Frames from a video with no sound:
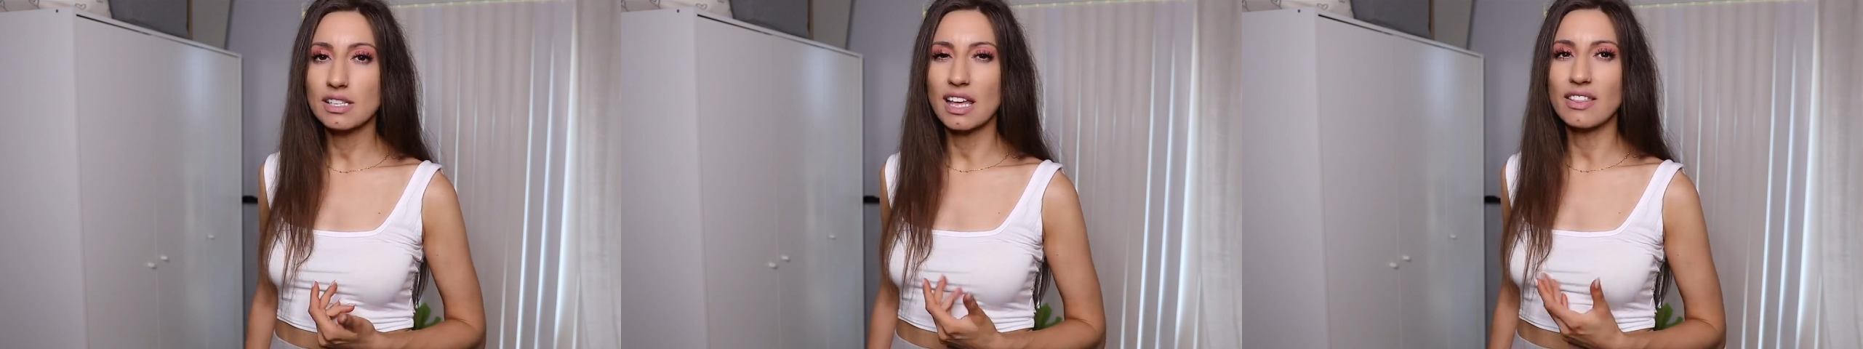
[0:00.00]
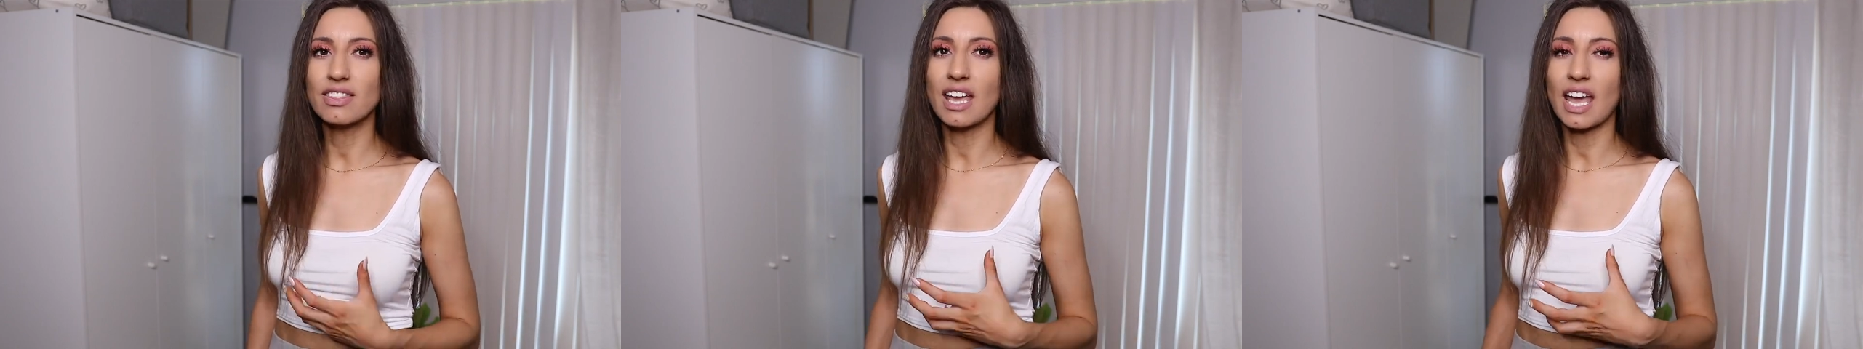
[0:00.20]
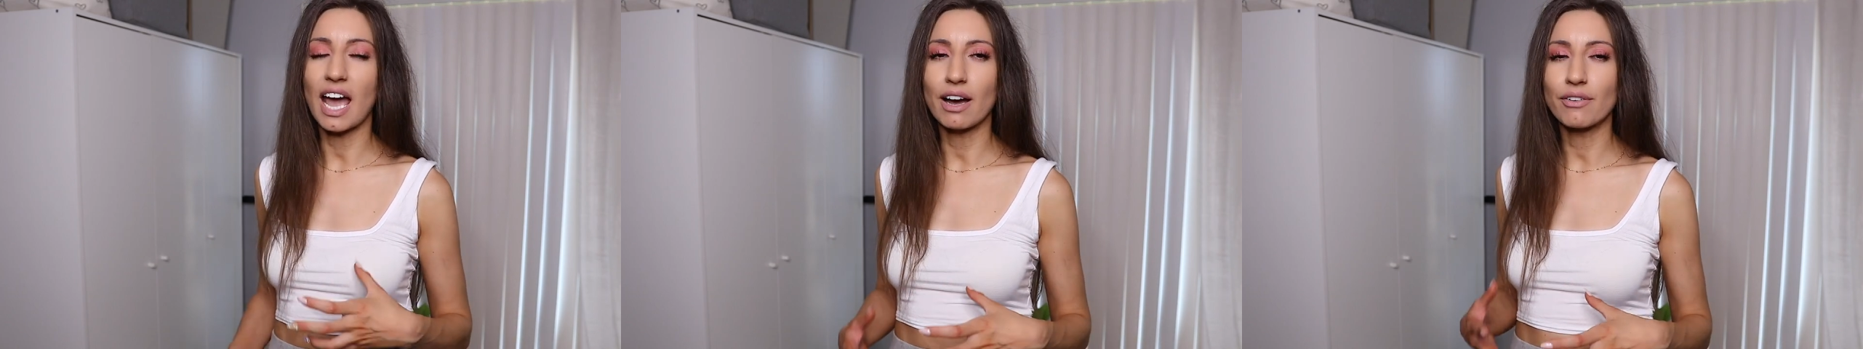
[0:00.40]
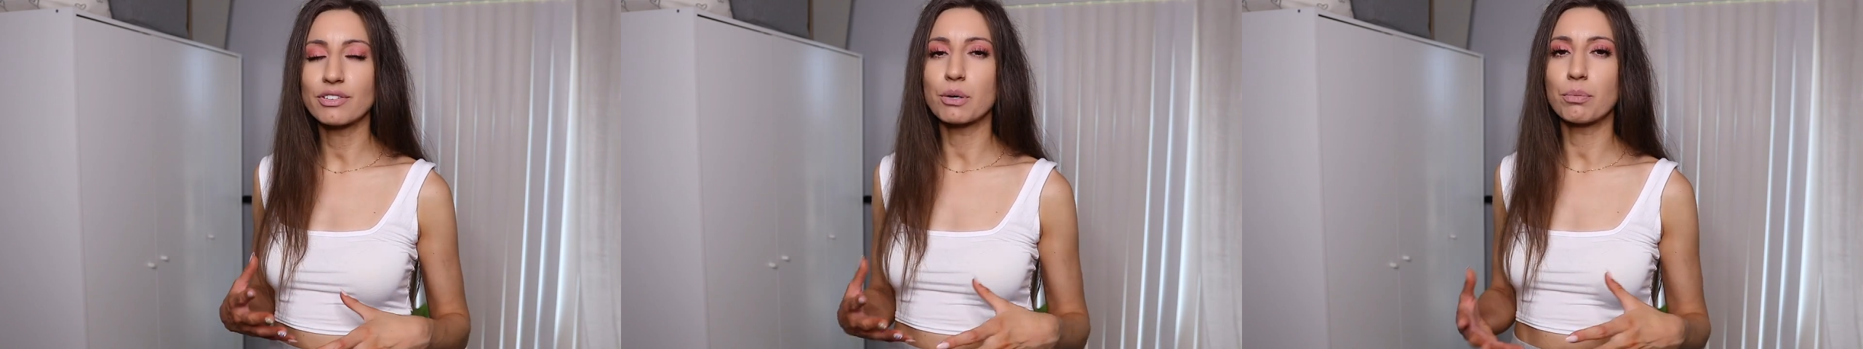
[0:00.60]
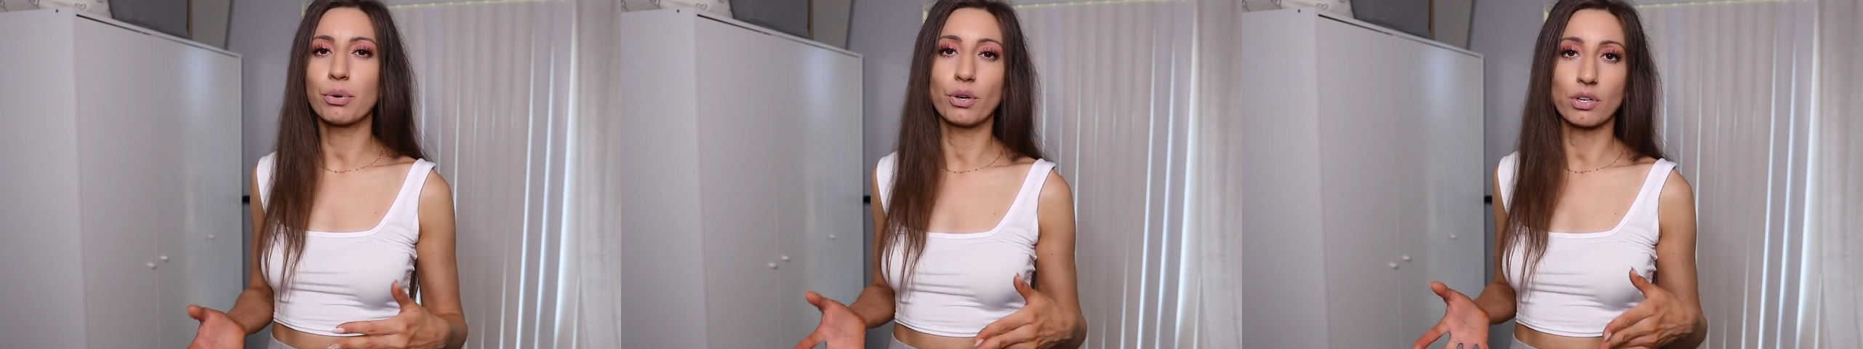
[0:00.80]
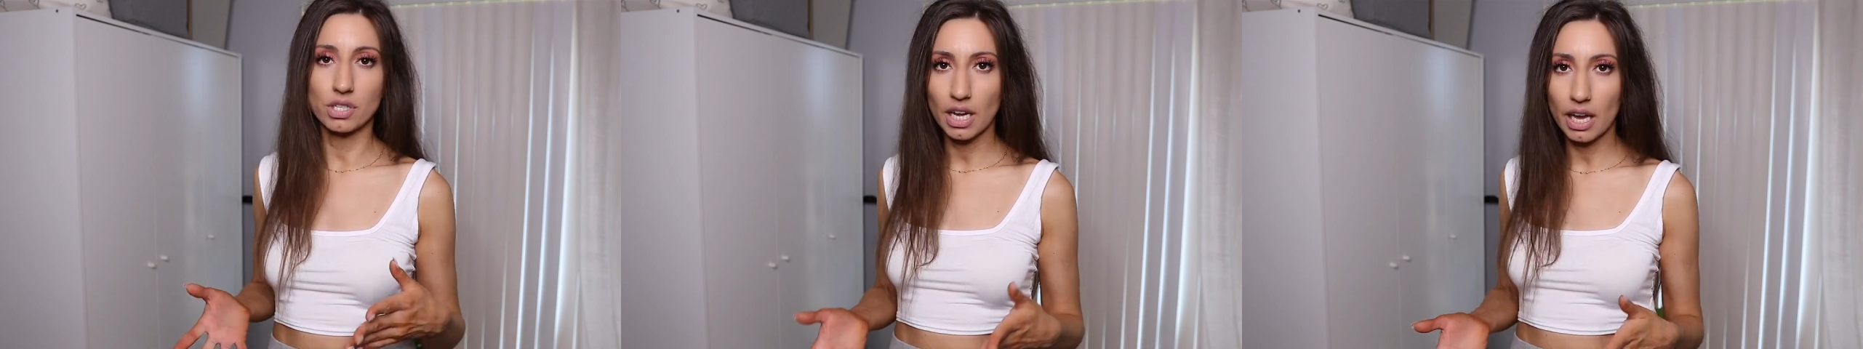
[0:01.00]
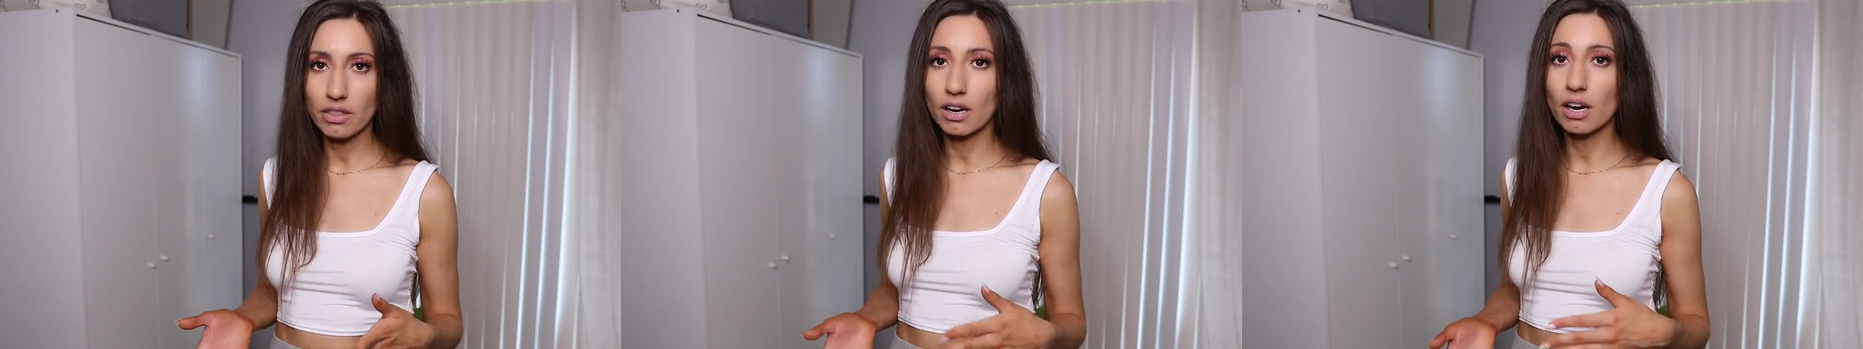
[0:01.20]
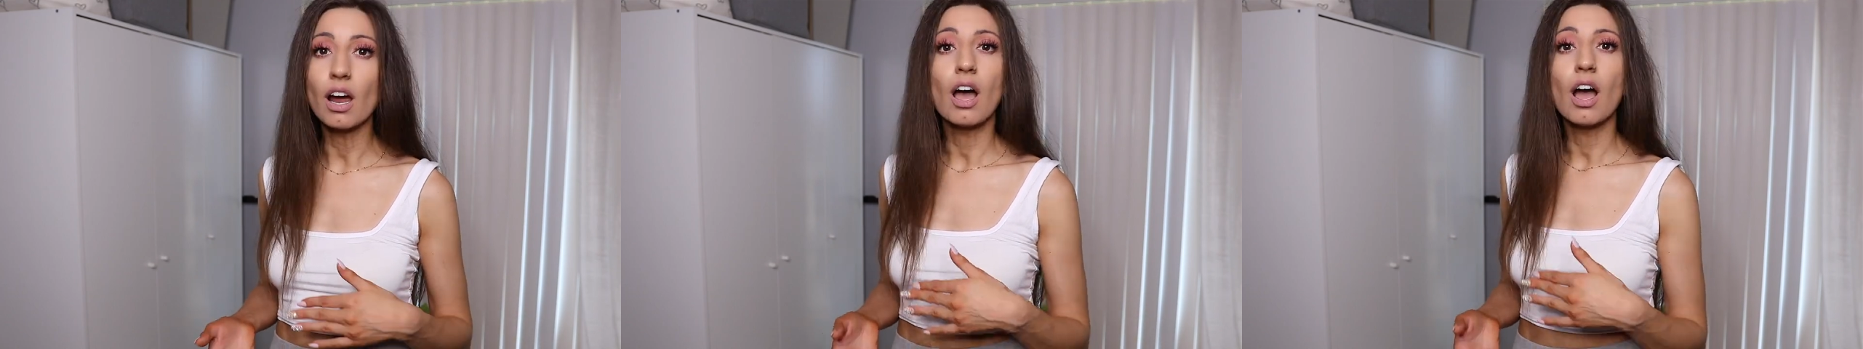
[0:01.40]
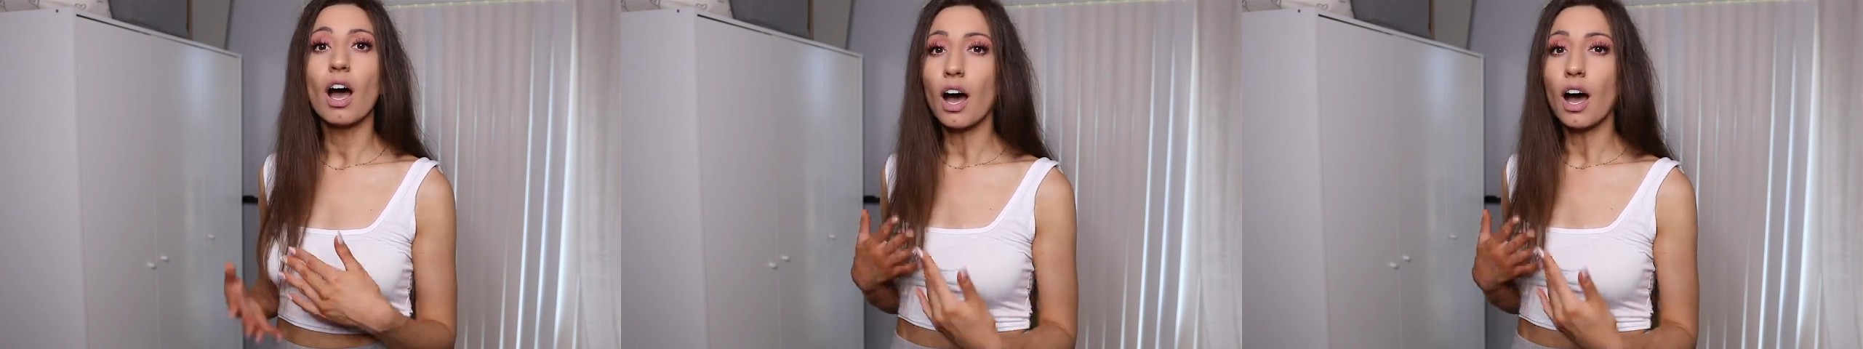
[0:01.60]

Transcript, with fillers: that they have to put together.